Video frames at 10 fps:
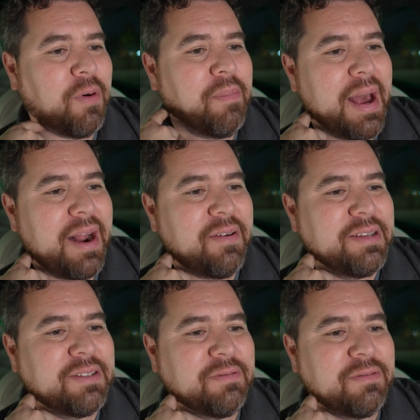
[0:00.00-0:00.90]

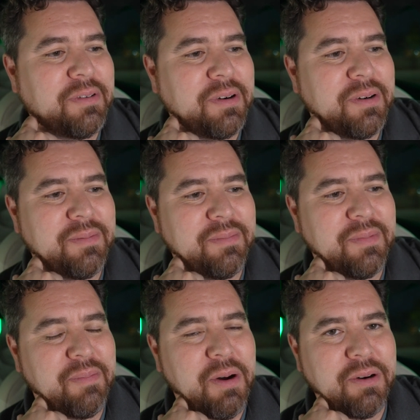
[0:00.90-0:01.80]
batteries and four
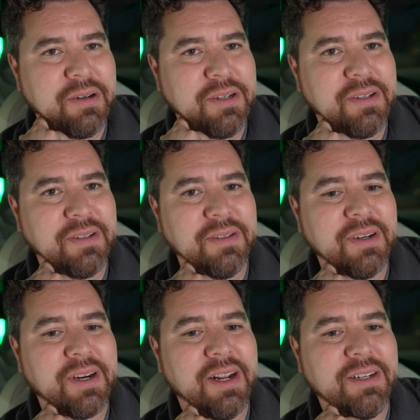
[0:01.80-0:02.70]
motors, and
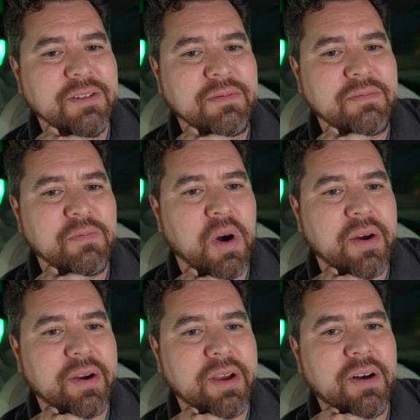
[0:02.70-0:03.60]
they're kind of just
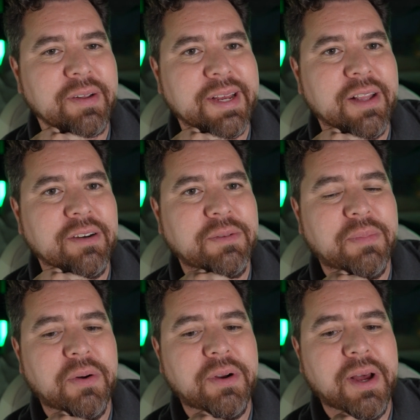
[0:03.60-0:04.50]
wiring it all together as a
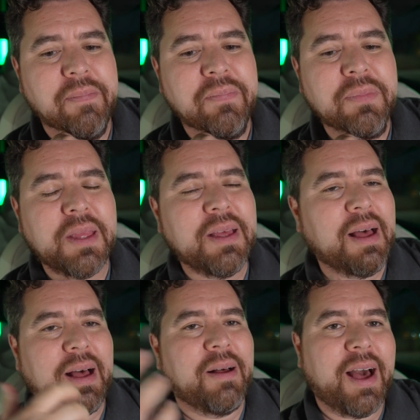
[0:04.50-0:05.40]
prototype.
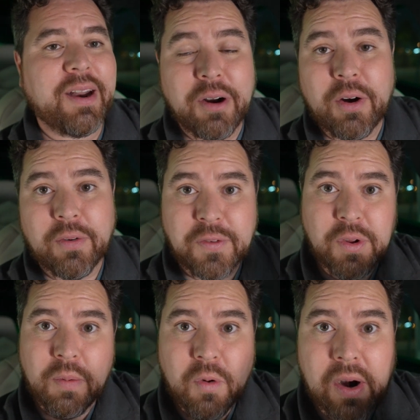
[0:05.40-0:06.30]
I don't know. If you
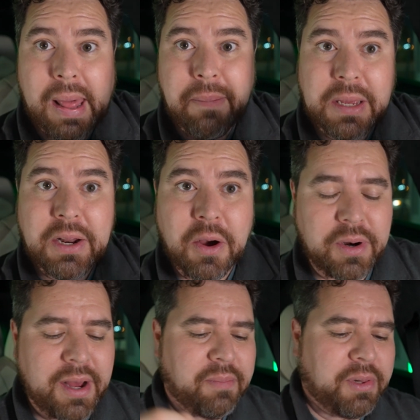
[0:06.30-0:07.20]
know more, let me know
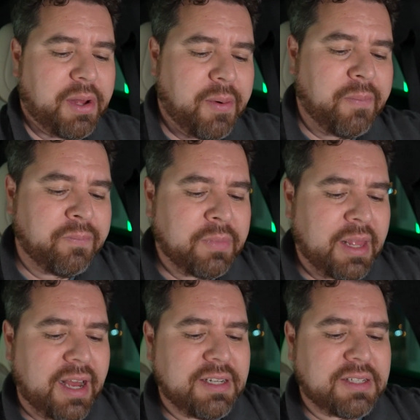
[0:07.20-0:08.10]
down below.
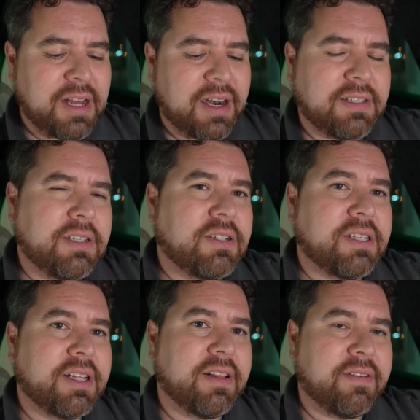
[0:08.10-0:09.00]
I just thought it's
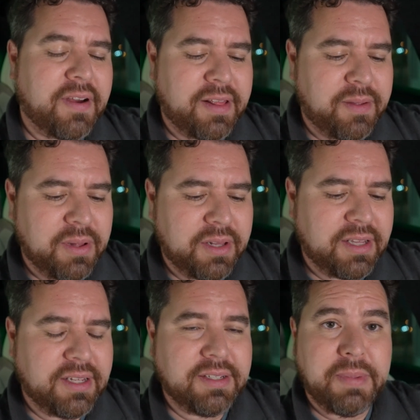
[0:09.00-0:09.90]
interesting that they're finally building
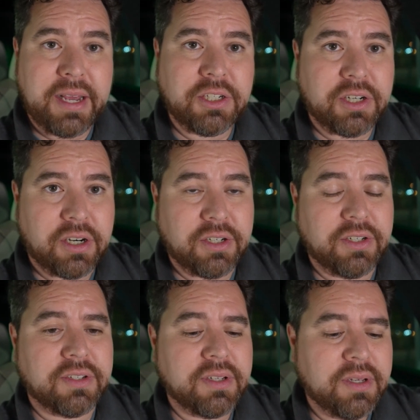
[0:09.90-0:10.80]
these mega
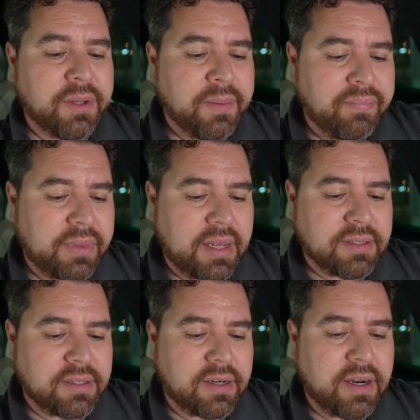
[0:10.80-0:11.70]
chargers,
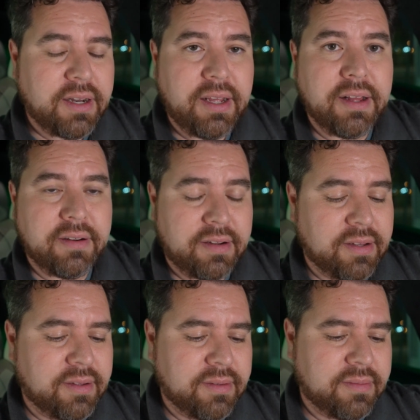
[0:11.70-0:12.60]
because they're going to need it
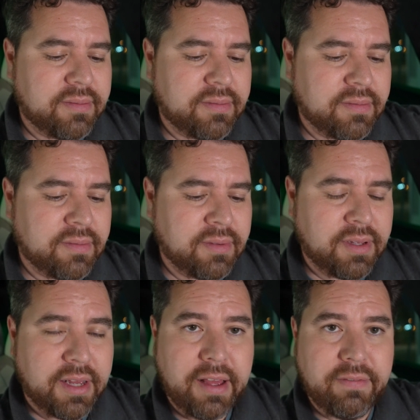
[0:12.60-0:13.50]
to
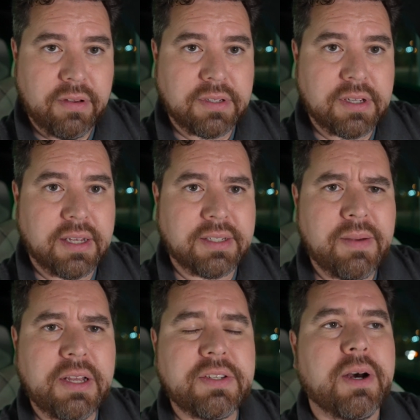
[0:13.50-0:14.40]
have those
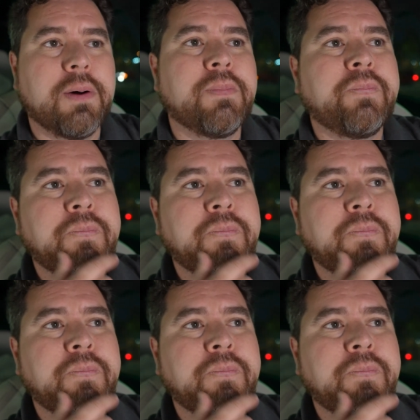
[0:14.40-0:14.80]
semis go.